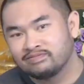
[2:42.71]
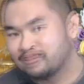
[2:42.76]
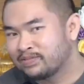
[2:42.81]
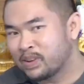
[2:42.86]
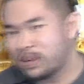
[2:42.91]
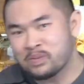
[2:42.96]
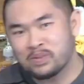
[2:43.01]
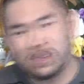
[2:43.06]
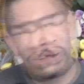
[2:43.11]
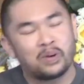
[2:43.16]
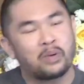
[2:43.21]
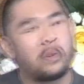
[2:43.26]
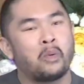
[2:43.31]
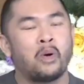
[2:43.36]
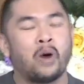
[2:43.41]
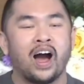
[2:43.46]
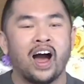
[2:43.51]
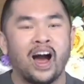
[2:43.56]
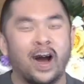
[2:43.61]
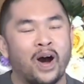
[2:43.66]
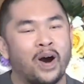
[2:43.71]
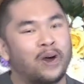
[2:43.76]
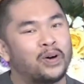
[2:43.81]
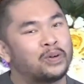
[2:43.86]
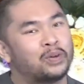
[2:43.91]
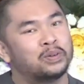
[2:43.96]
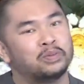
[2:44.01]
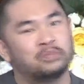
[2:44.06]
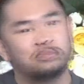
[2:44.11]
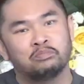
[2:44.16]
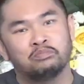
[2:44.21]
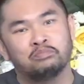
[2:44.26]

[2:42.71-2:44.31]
And I'm like, wow.